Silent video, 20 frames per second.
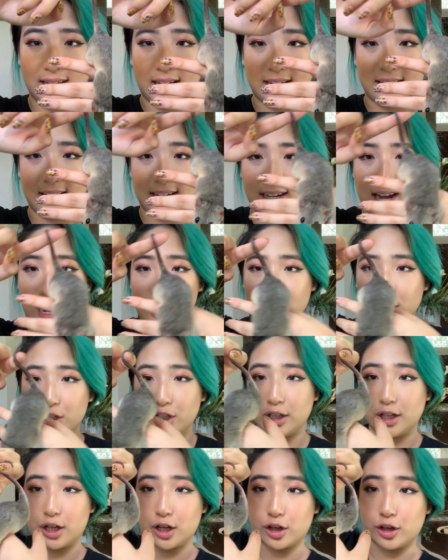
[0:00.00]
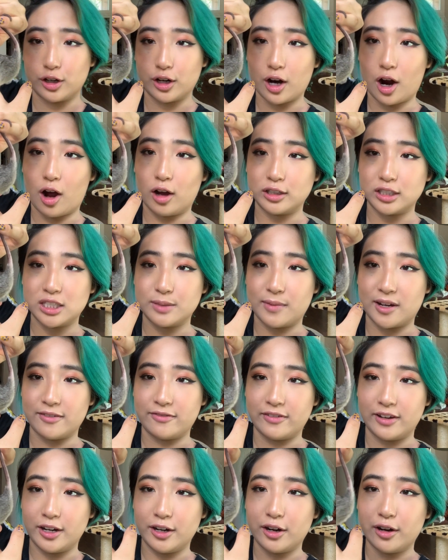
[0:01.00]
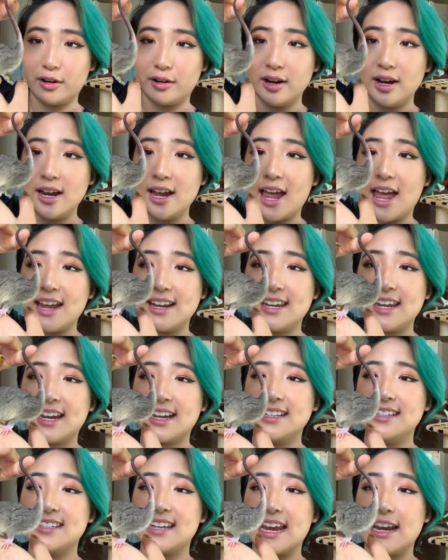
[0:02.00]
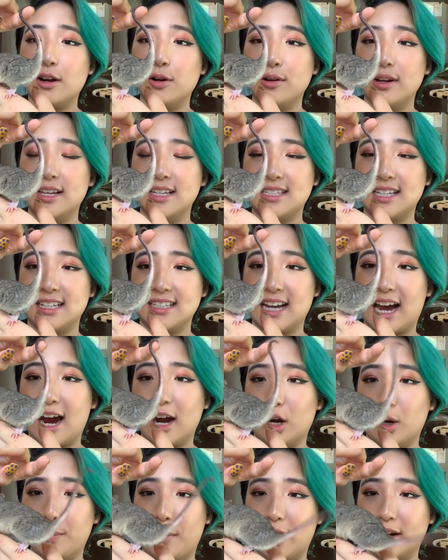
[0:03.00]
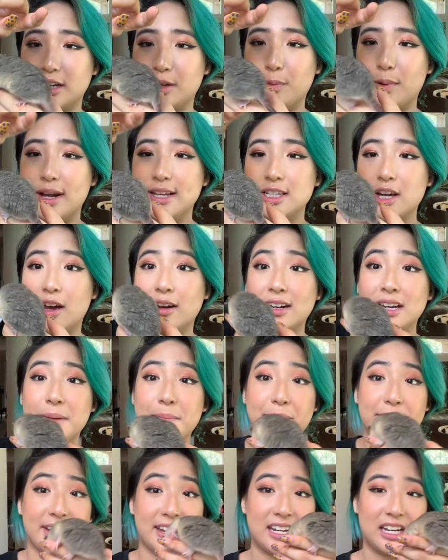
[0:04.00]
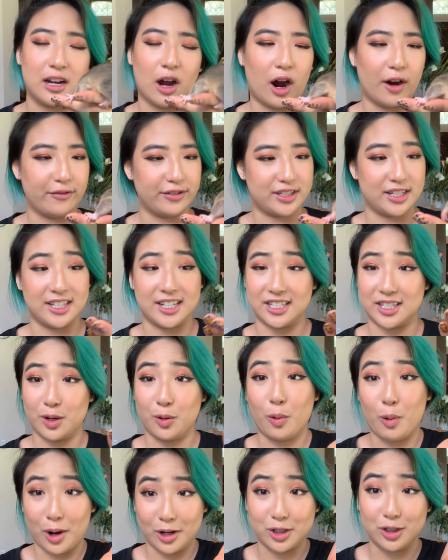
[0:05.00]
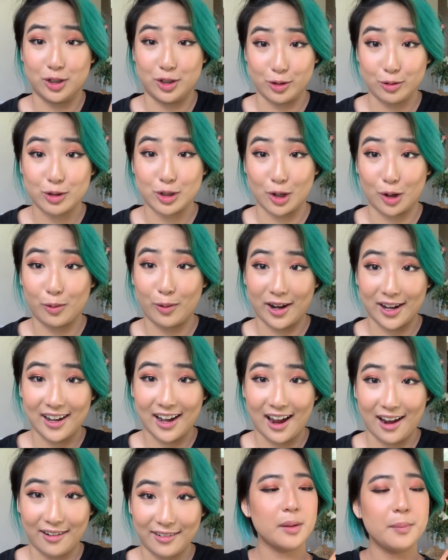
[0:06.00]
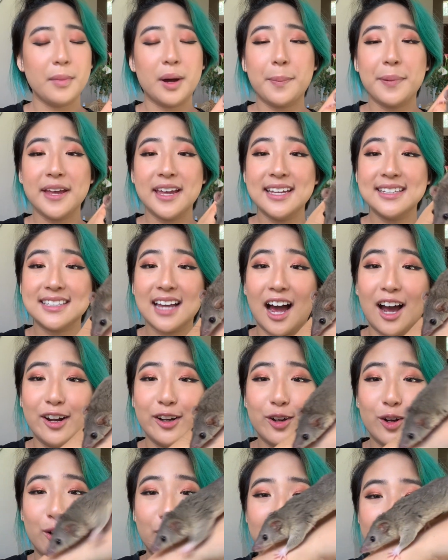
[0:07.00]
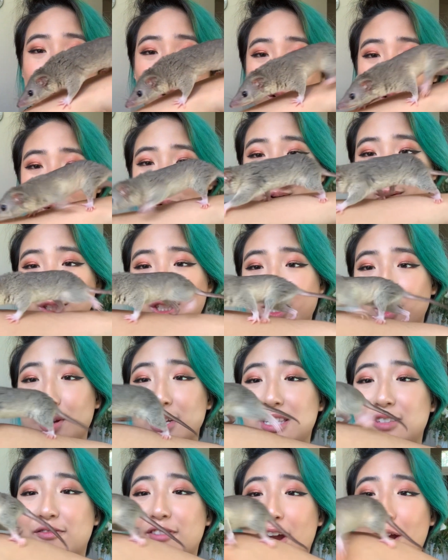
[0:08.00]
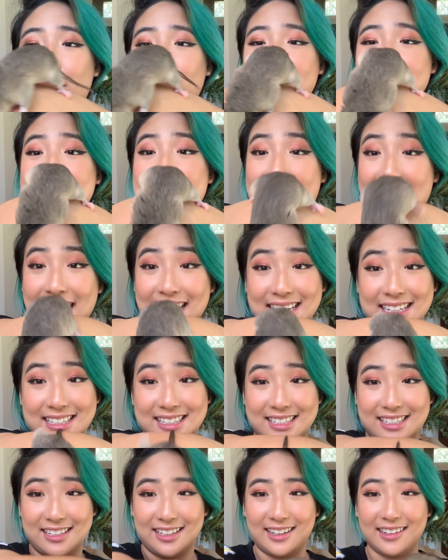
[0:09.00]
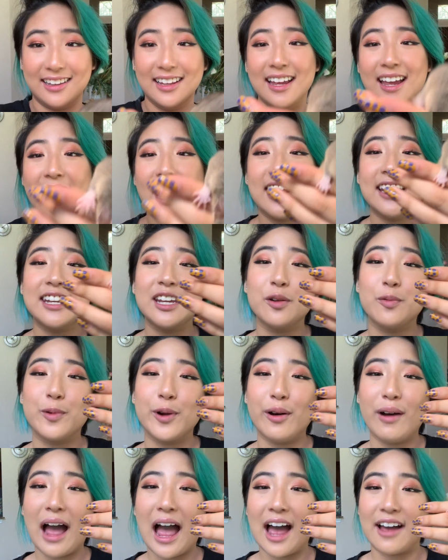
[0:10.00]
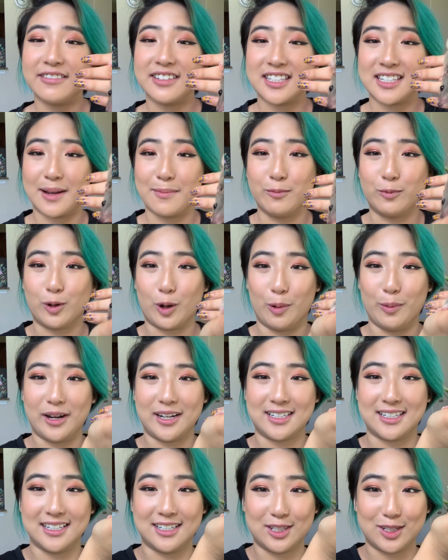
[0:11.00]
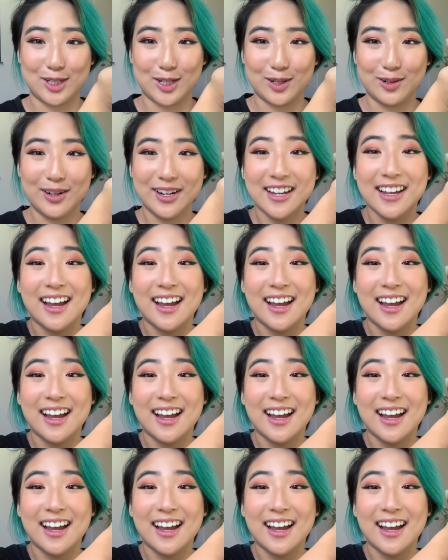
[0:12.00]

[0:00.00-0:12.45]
that he can actually hook onto my finger, and he can dangle his entire body weight on it, but he obviously doesn't want to do so right now. Muppet is under a year old, so he's very tiny still, and he will have some growing to do.